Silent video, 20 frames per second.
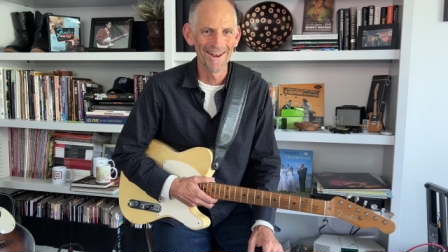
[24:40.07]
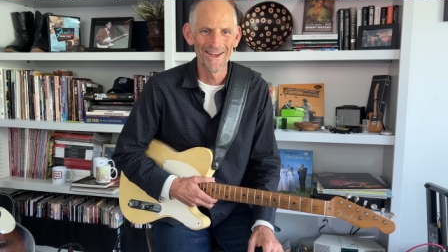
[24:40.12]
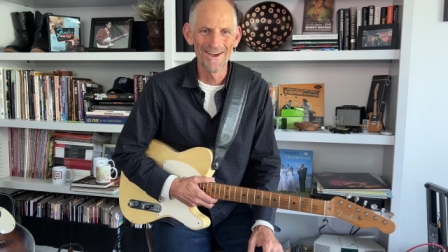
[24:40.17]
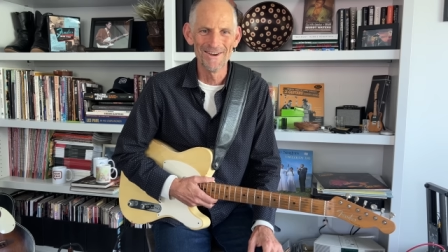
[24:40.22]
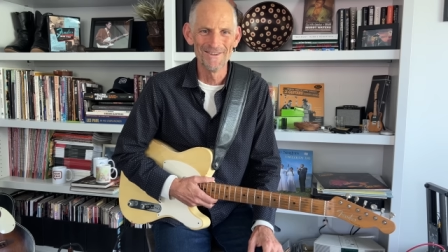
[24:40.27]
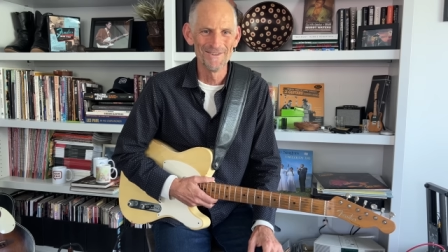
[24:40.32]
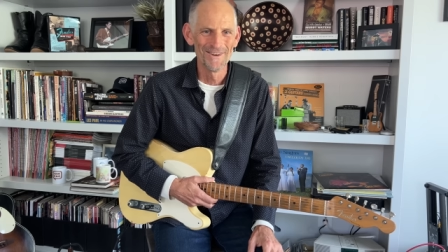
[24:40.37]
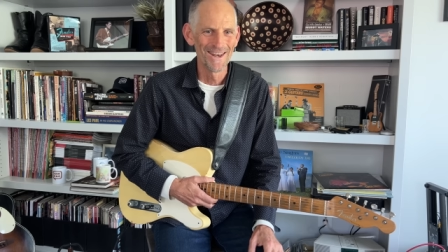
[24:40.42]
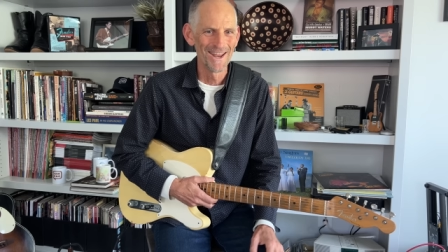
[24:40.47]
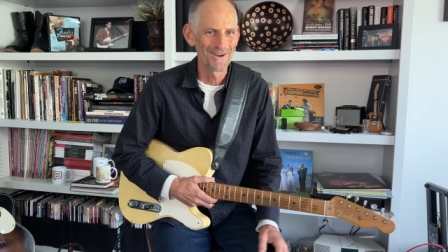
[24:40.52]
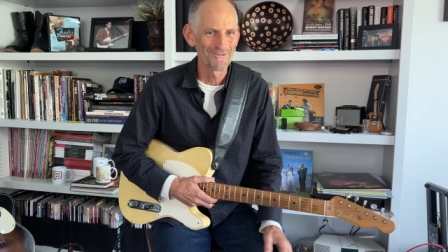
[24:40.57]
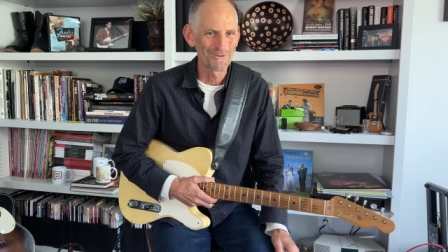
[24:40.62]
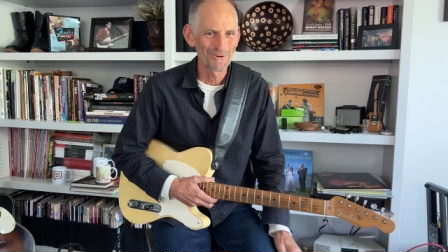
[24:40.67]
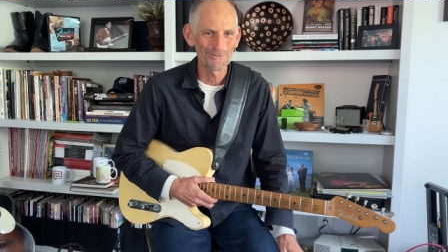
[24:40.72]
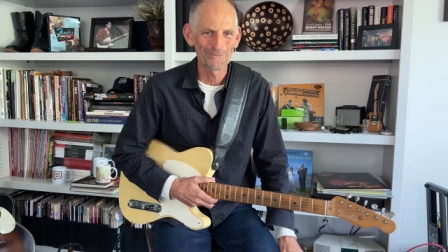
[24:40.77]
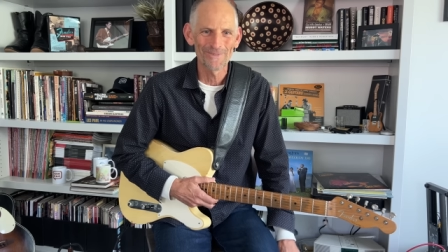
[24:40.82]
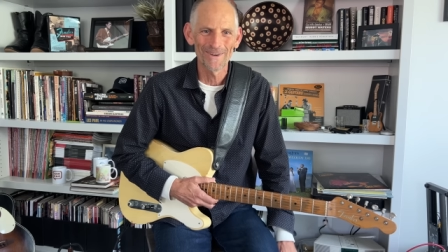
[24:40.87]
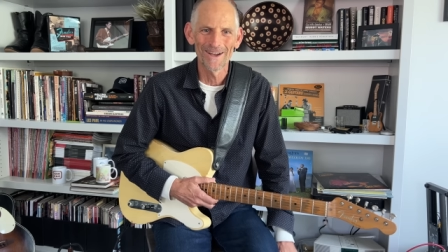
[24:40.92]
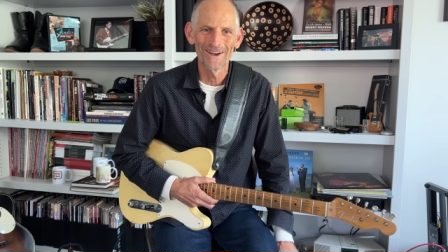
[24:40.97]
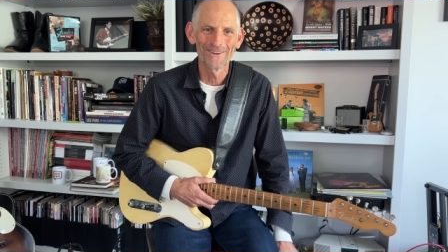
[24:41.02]
I had
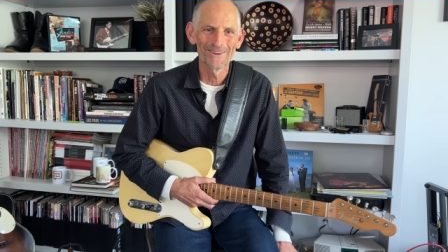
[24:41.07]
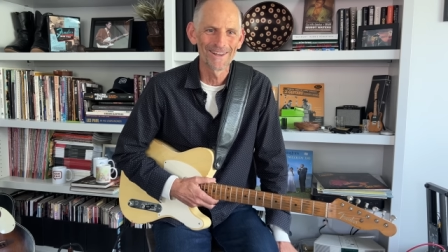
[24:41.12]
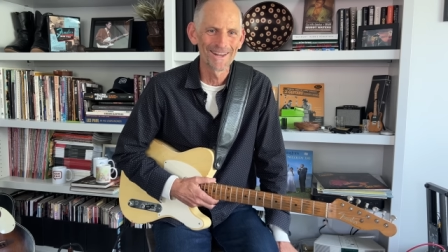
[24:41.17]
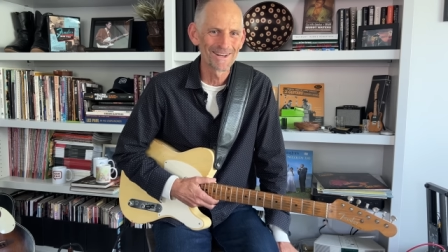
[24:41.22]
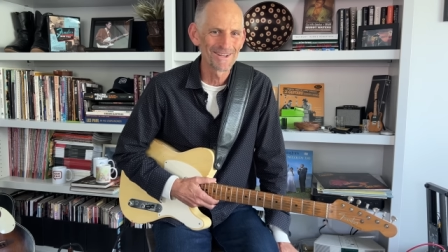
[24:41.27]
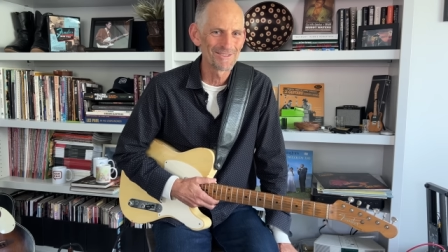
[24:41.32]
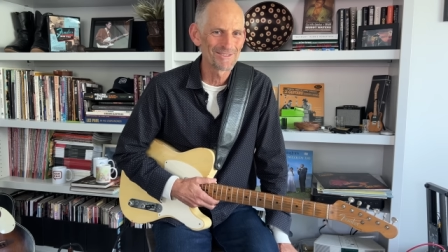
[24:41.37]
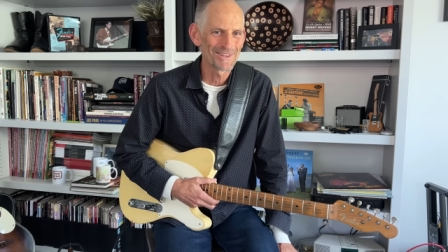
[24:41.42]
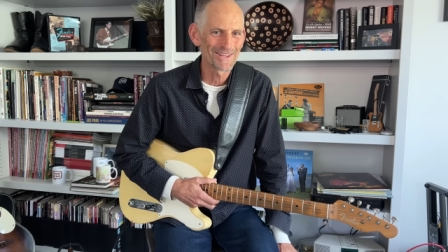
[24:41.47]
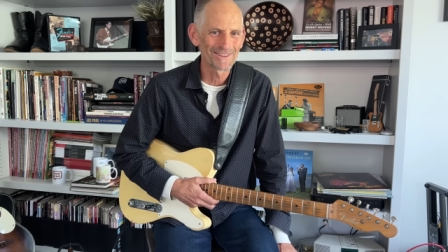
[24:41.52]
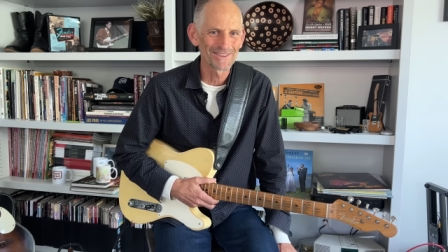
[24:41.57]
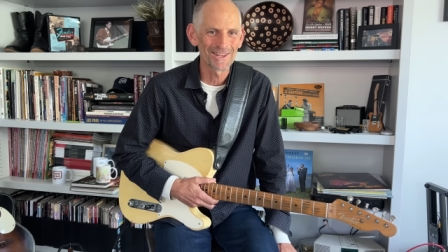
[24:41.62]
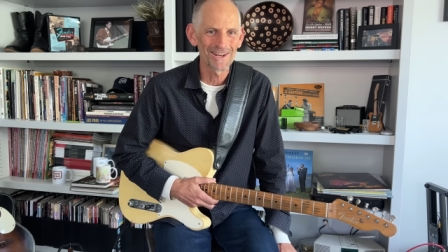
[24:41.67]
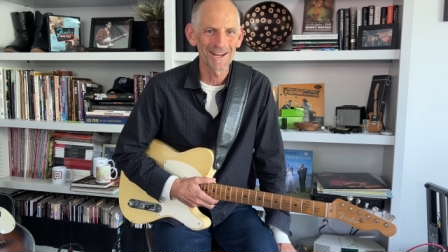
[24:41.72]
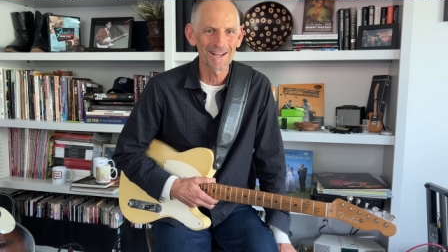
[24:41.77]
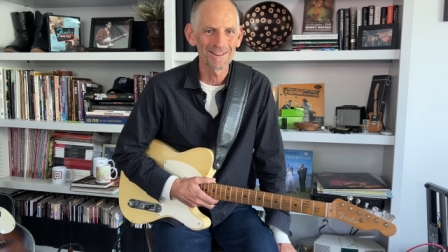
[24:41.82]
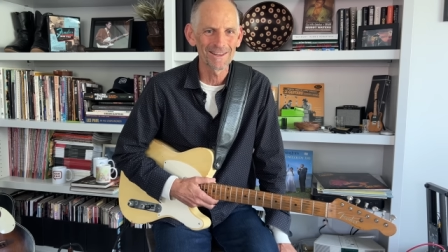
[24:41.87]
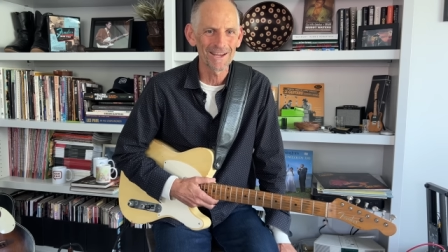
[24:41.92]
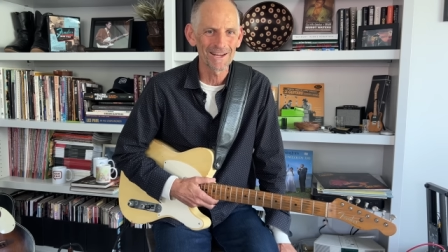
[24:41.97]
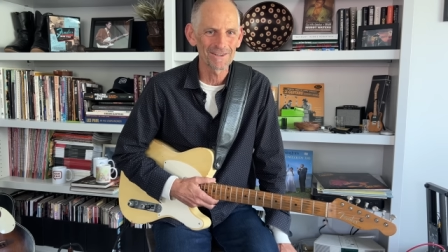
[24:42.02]
never found anything that
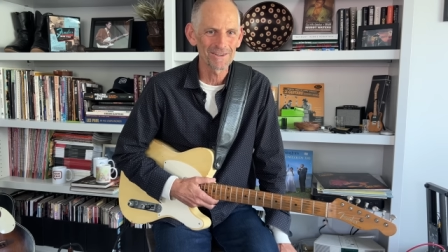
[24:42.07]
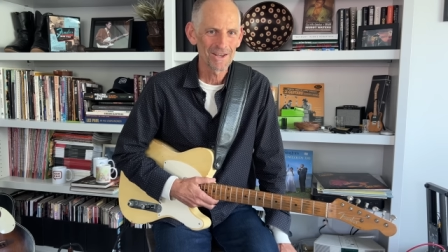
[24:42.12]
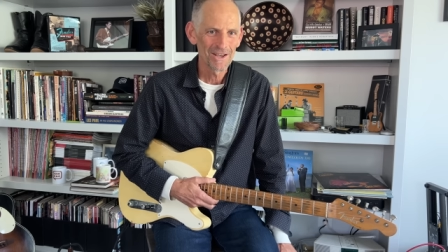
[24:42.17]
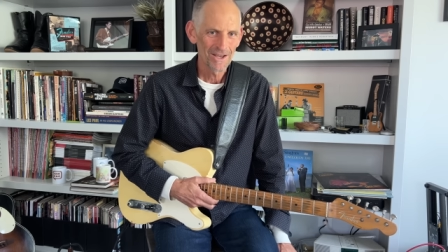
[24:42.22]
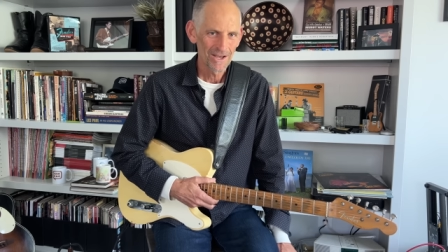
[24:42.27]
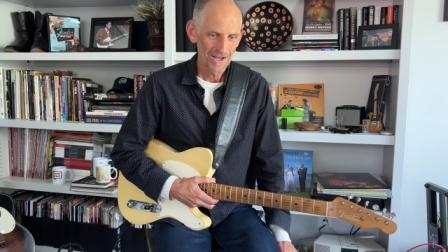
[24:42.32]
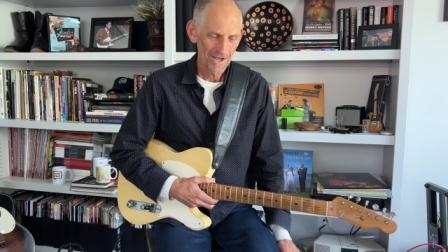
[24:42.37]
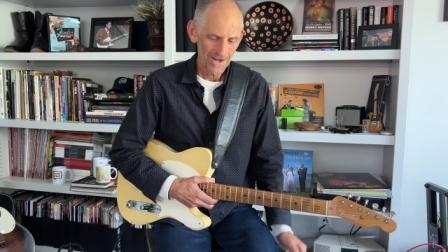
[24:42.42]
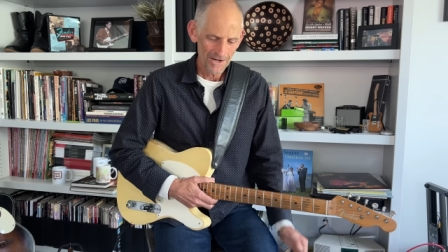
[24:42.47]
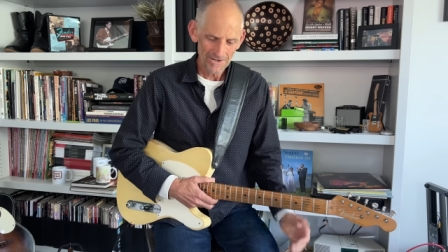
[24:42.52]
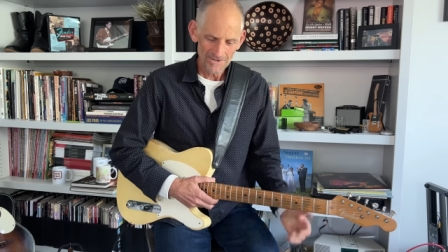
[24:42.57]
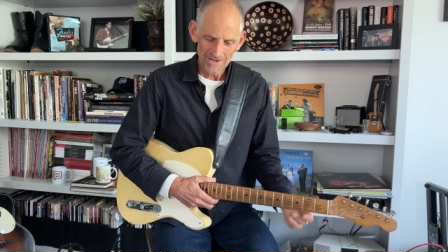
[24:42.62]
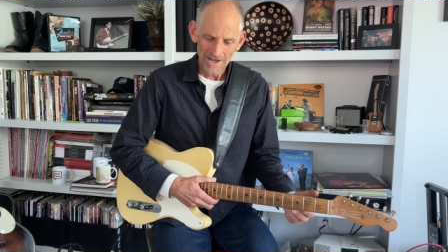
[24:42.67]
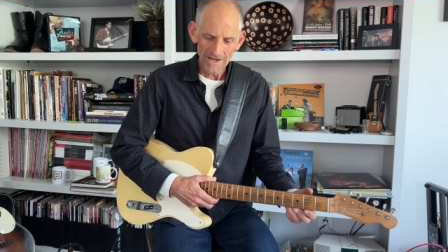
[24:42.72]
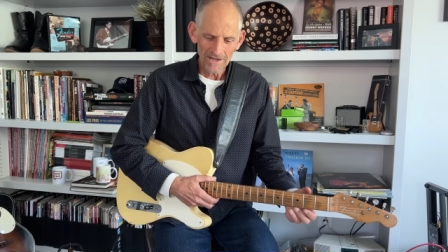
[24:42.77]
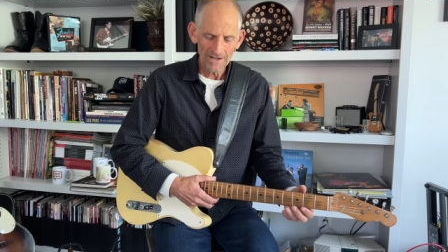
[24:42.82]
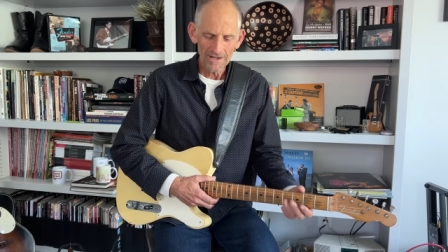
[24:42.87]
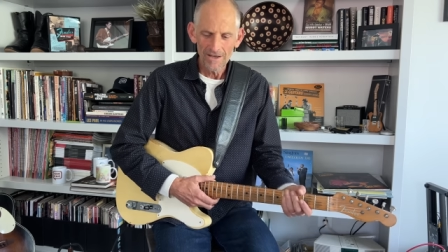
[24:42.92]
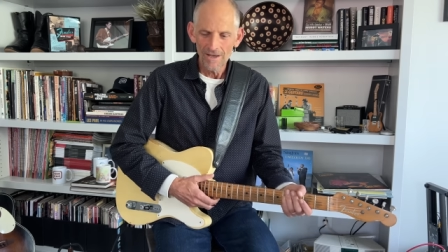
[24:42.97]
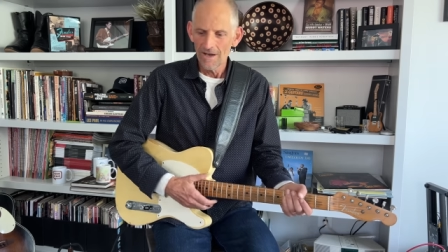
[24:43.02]
I liked because
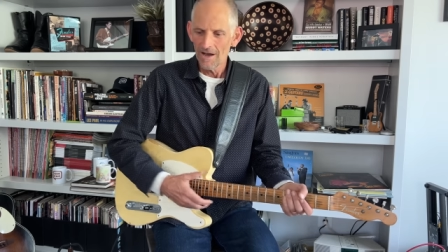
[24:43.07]
I,